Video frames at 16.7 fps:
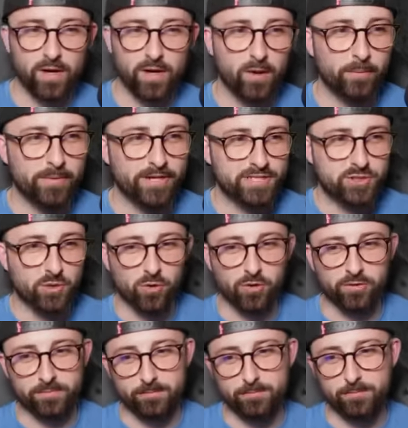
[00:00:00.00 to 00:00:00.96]
We're a little bit
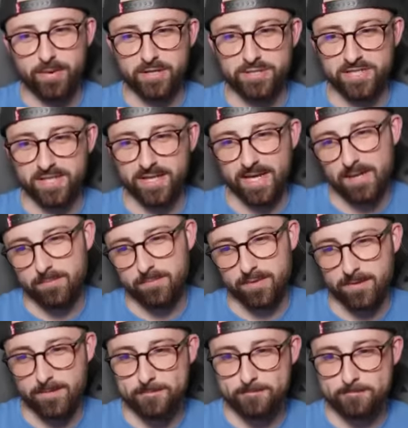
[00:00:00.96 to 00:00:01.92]
short on budget here,
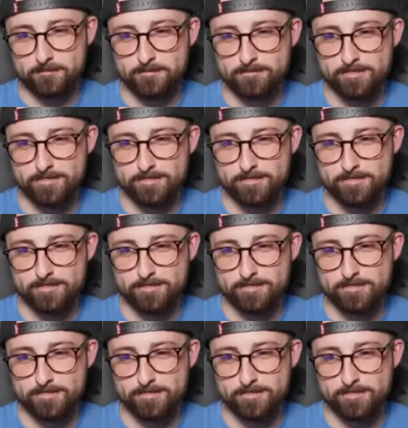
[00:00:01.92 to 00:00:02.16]
but